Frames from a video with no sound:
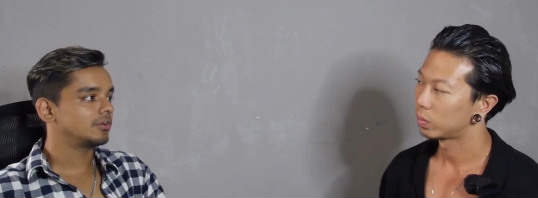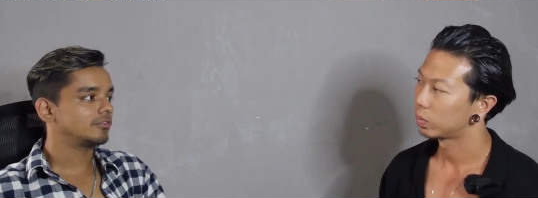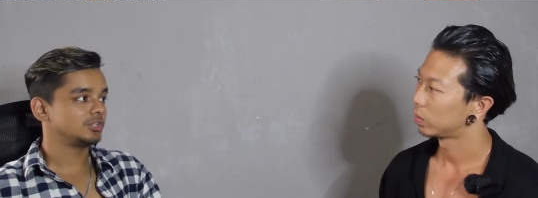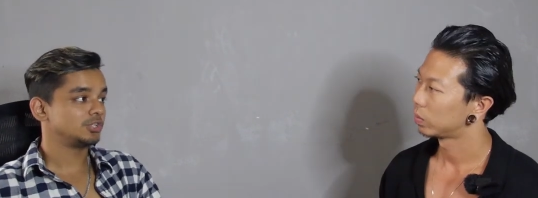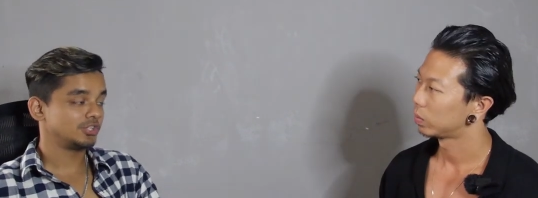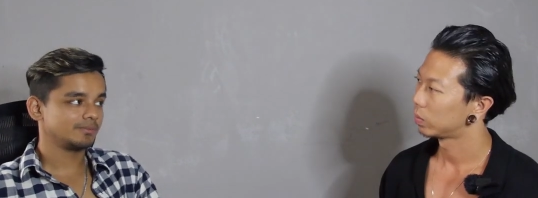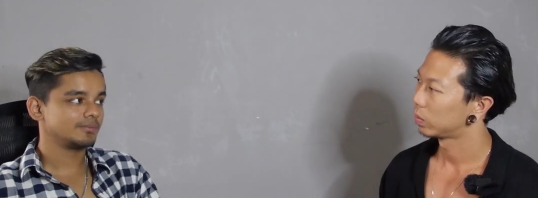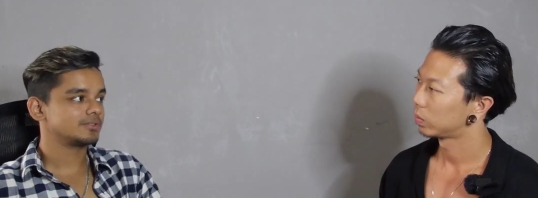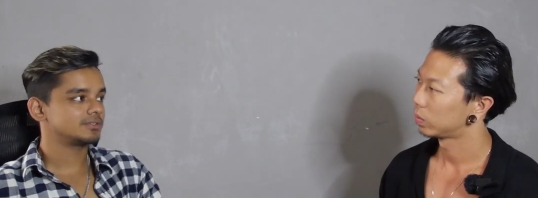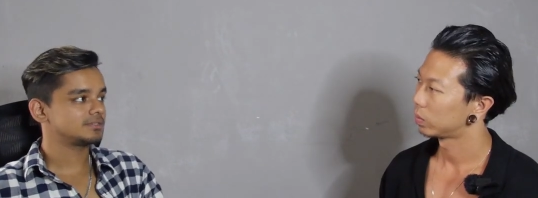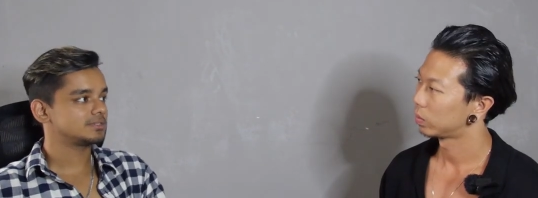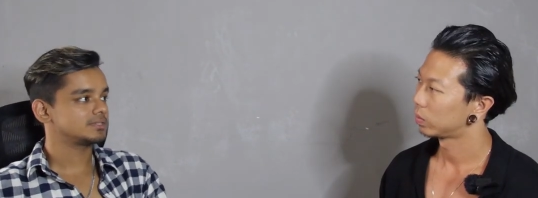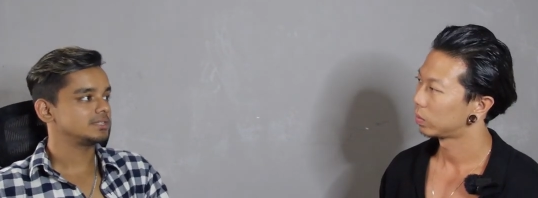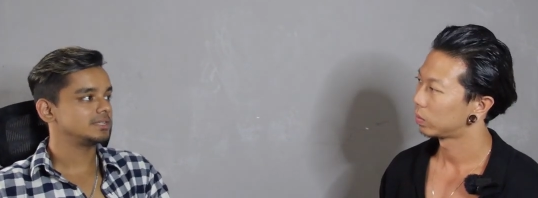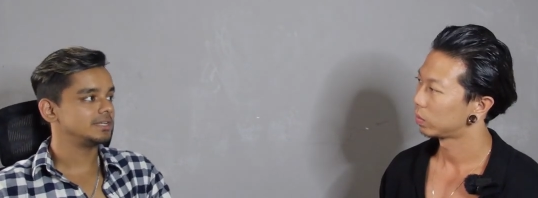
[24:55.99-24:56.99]
Speaker 1: of
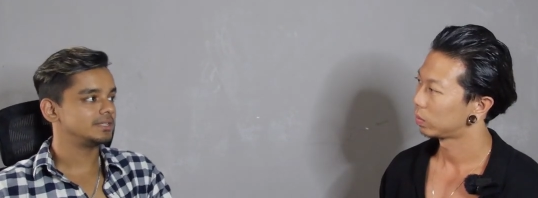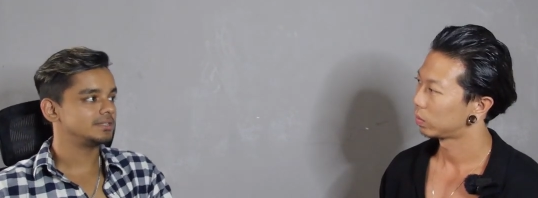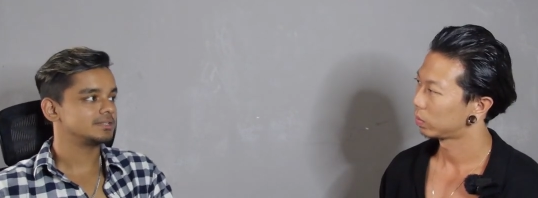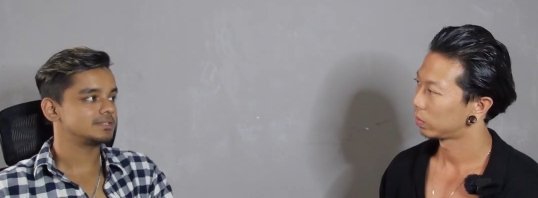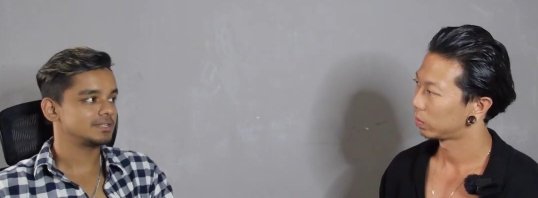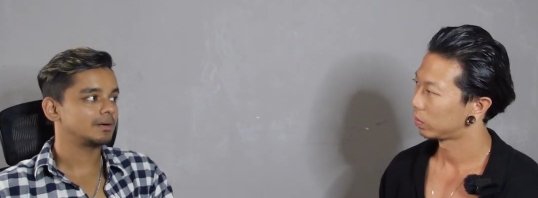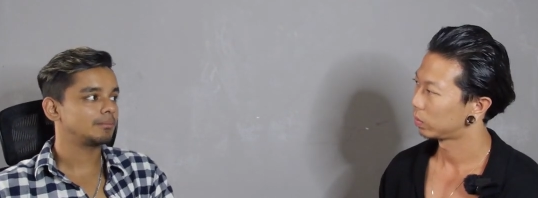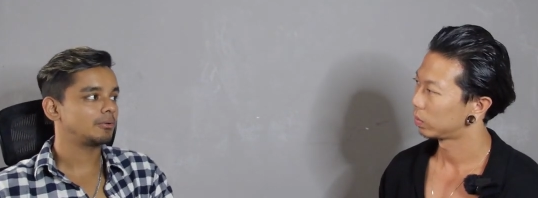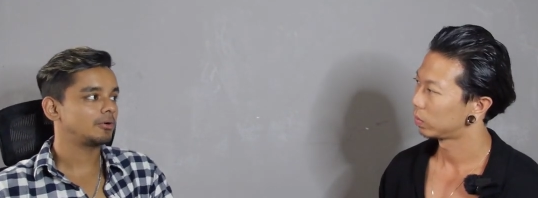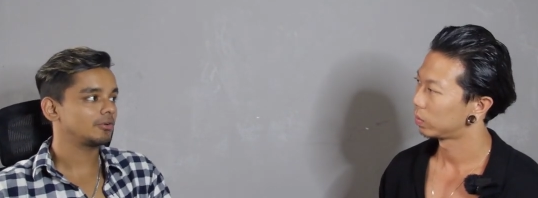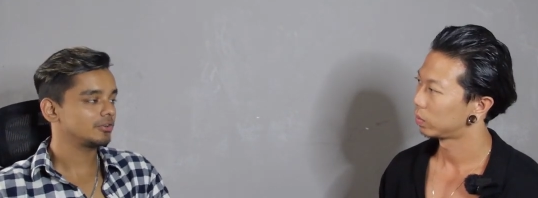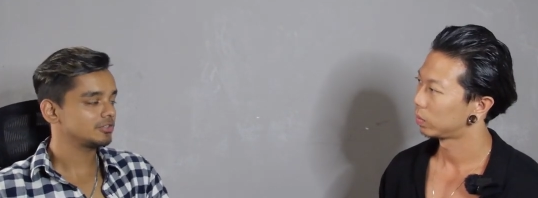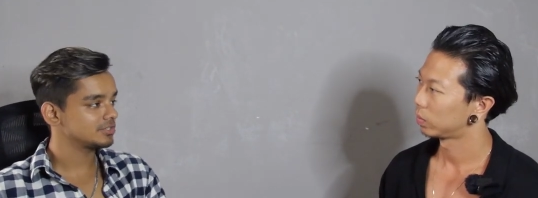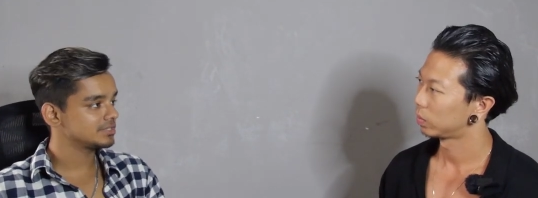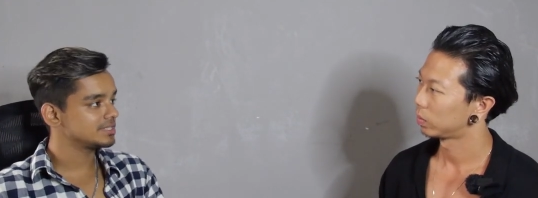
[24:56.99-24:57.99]
gyms in Singapore,
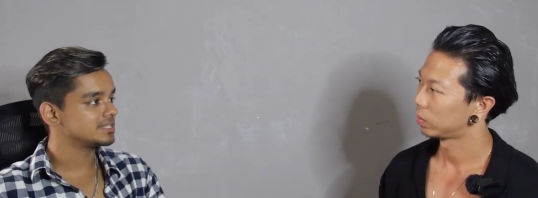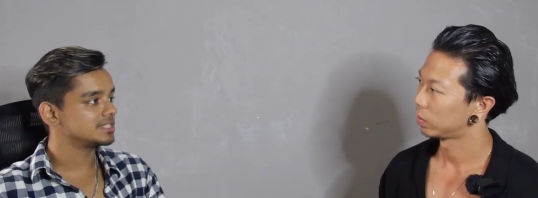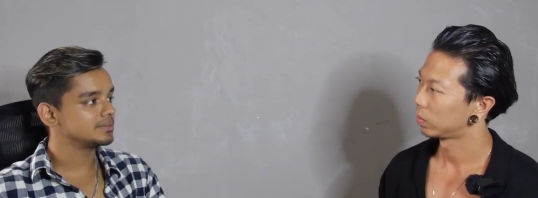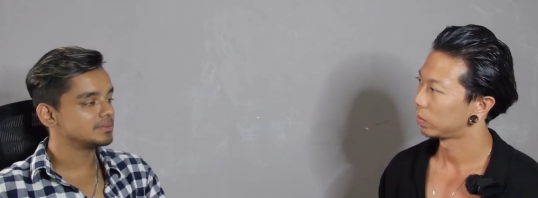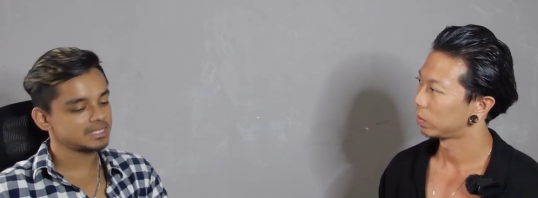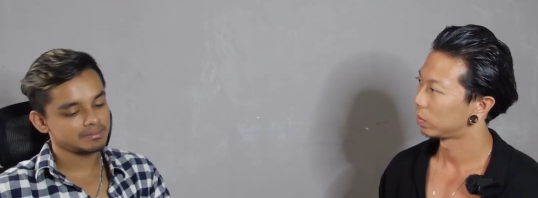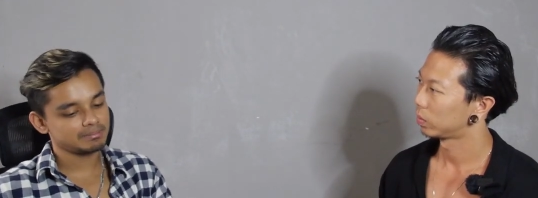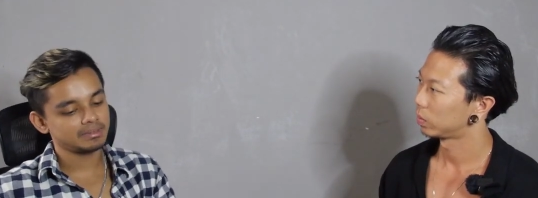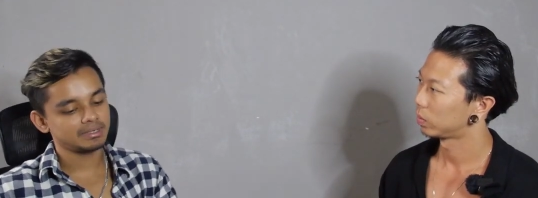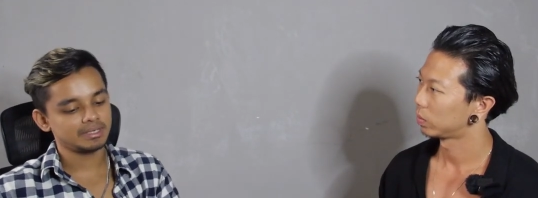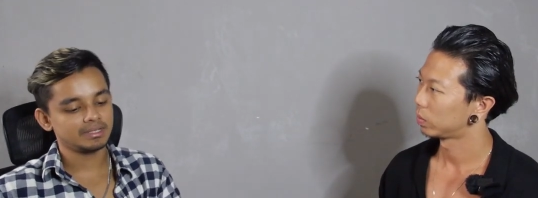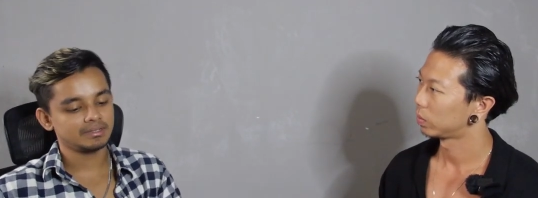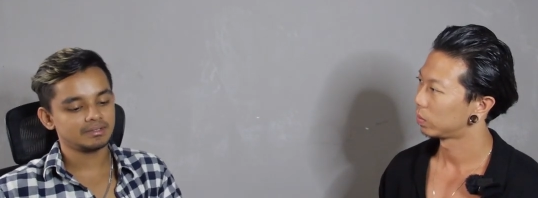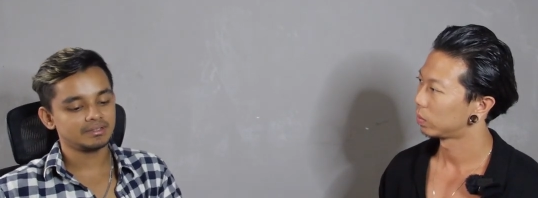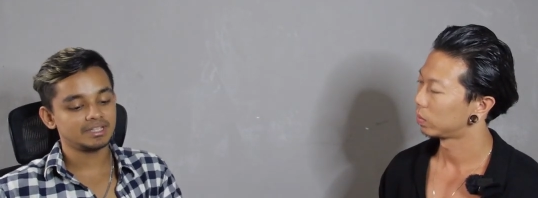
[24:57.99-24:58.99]
not just in CBD, but
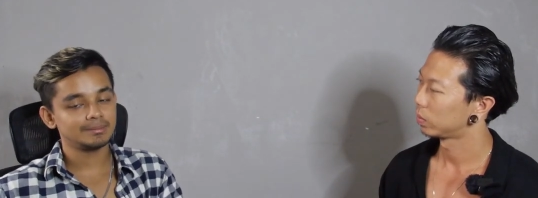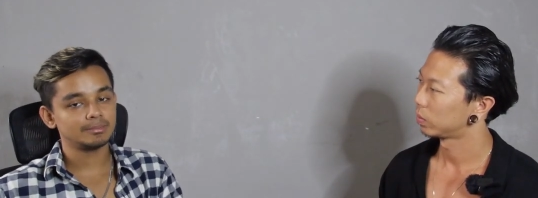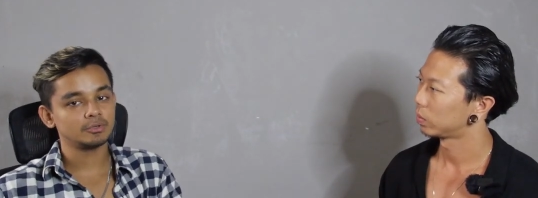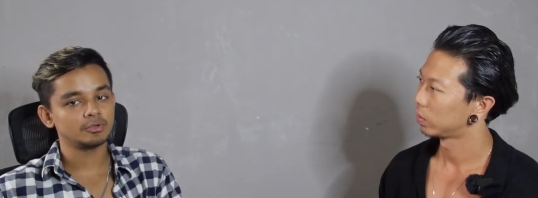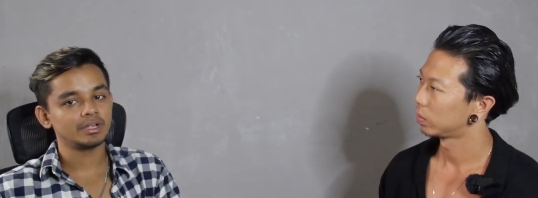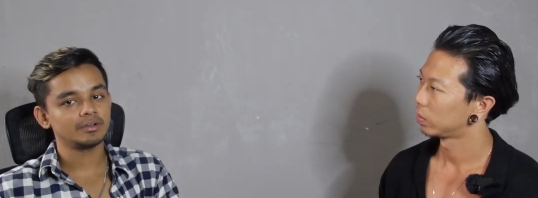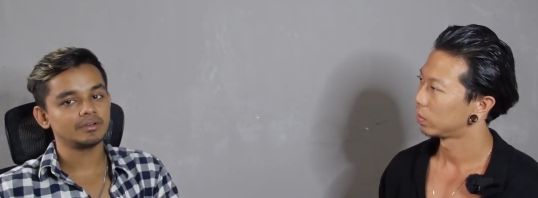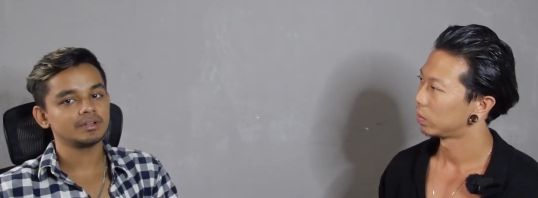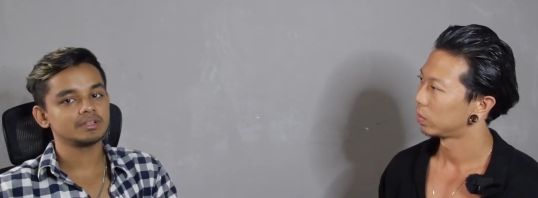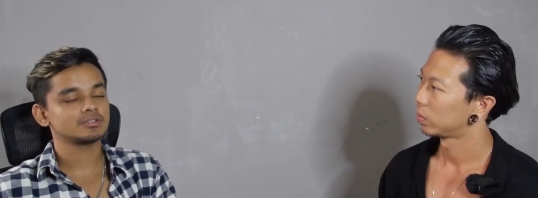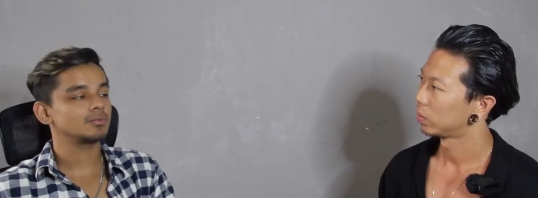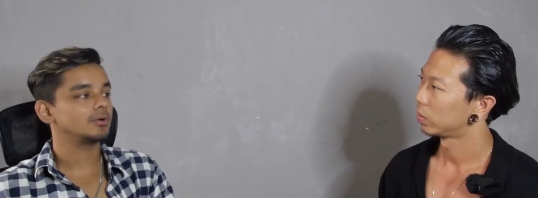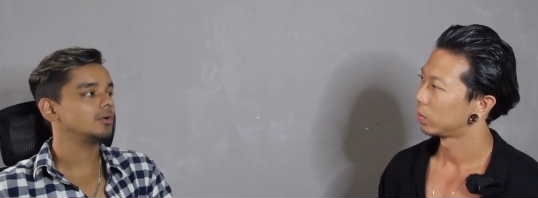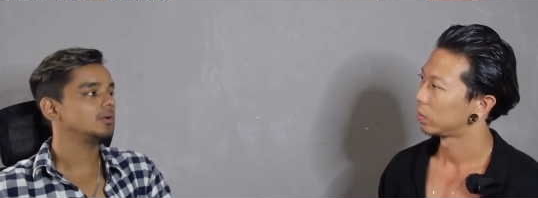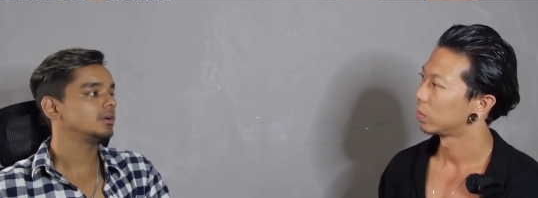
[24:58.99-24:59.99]
in the neighborhood area as
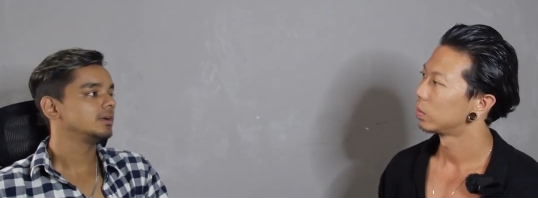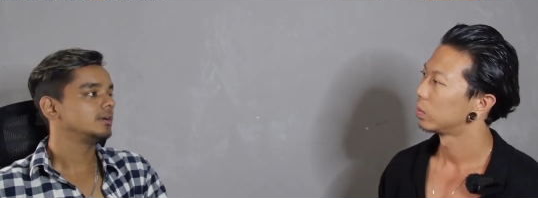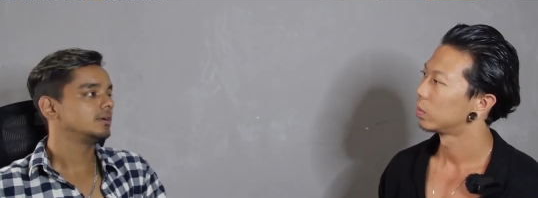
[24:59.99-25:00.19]
well.